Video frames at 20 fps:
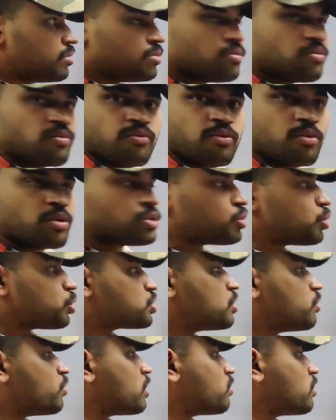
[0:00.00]
fourth
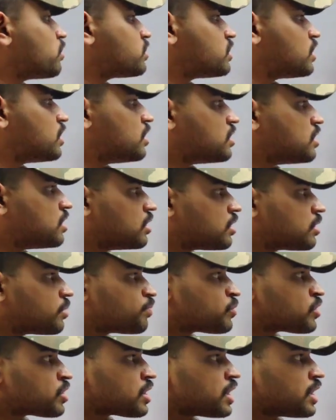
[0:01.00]
question, what you have seen here,
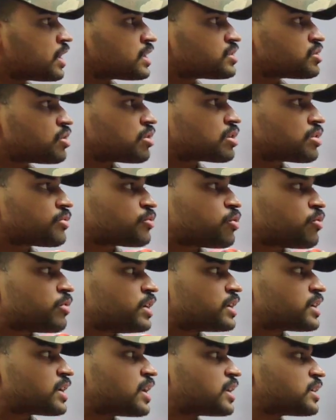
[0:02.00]
correct order of
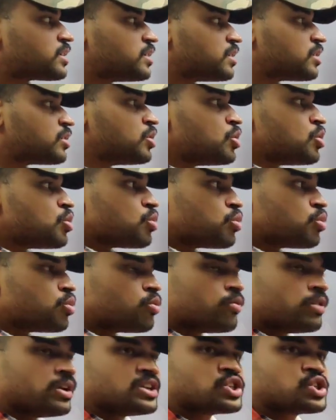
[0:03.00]
covalent character, who
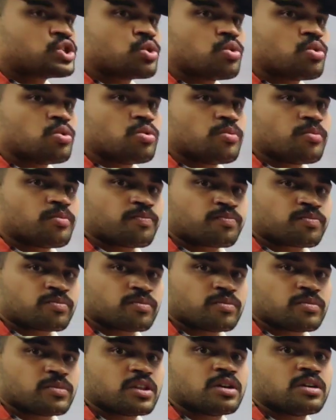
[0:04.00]
will show
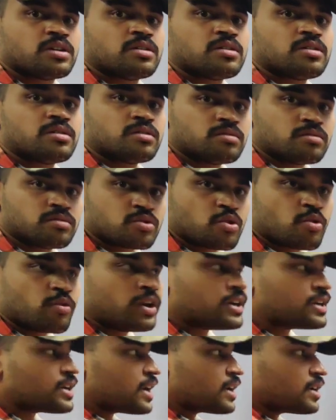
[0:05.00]
the
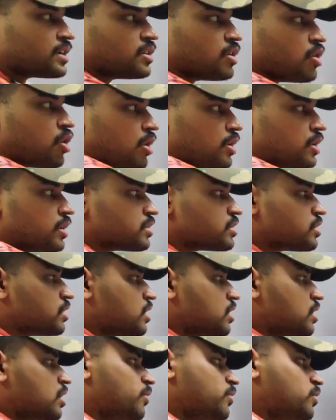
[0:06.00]
covalent character, the orders?
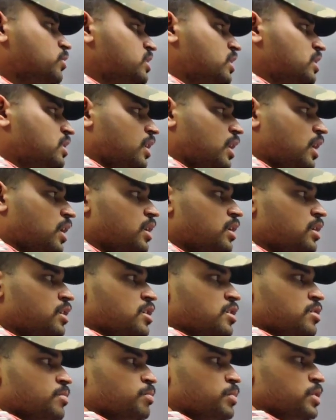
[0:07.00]
If you see A,
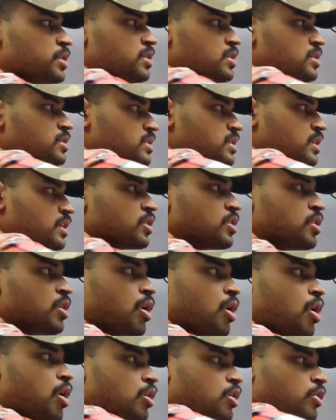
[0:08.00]
B, C,
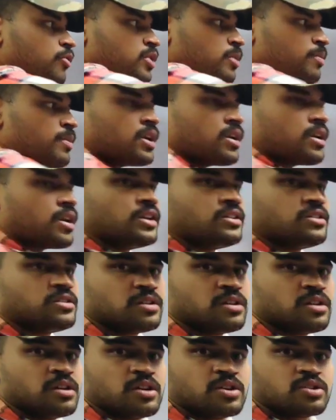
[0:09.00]
all of them are right.
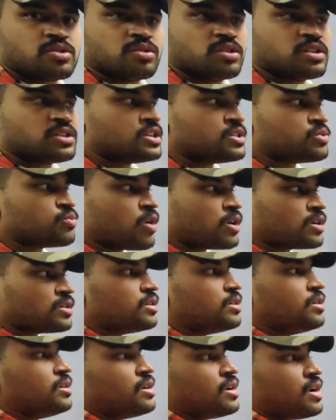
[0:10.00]
So this is what the
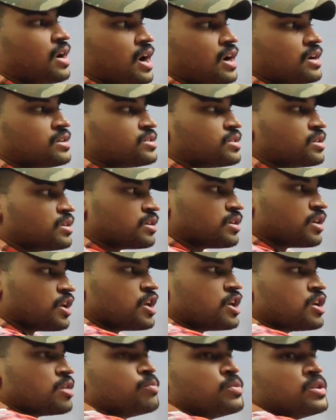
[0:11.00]
answer,
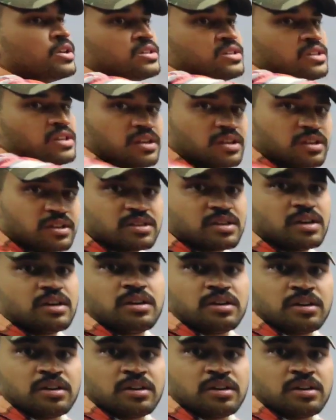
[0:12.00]
A, B, C is the